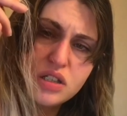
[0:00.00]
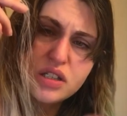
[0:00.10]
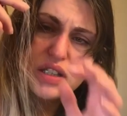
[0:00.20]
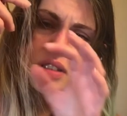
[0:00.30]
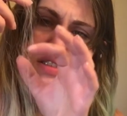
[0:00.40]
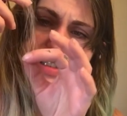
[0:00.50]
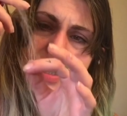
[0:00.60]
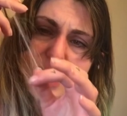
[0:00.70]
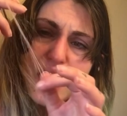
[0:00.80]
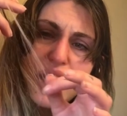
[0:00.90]
It's
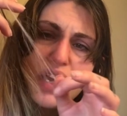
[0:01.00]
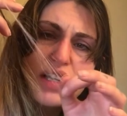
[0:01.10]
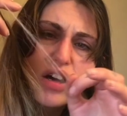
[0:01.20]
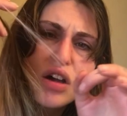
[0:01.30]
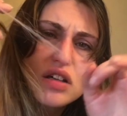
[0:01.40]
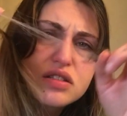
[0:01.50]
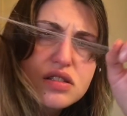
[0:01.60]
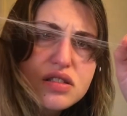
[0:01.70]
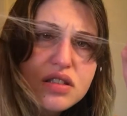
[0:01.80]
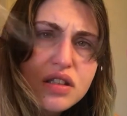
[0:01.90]

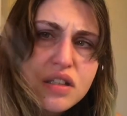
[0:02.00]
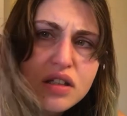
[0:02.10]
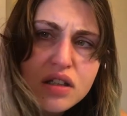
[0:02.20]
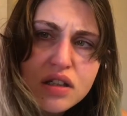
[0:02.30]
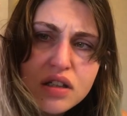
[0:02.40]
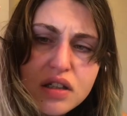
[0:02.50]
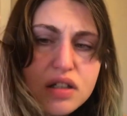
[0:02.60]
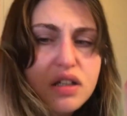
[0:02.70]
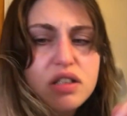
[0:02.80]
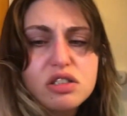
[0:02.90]
chaos.
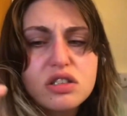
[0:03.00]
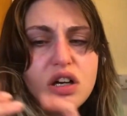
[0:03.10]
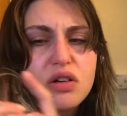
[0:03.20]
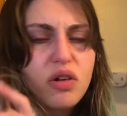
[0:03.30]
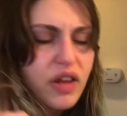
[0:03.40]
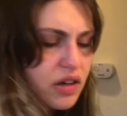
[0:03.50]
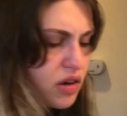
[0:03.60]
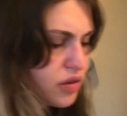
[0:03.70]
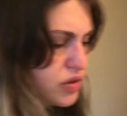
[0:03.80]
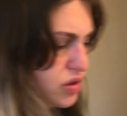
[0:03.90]
I should cut all that
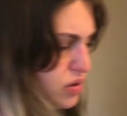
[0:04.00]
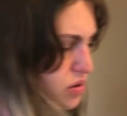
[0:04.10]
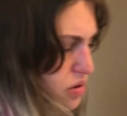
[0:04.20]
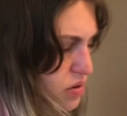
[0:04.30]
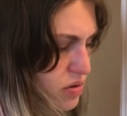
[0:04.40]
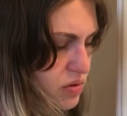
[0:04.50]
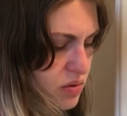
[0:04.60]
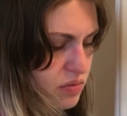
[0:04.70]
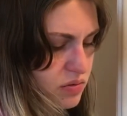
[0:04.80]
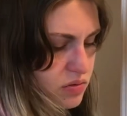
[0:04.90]
off too.
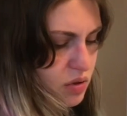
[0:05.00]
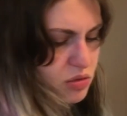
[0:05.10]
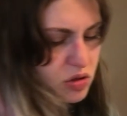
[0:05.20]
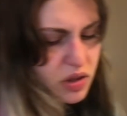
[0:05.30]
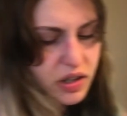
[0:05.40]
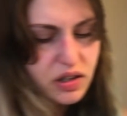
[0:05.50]
I'm doing it.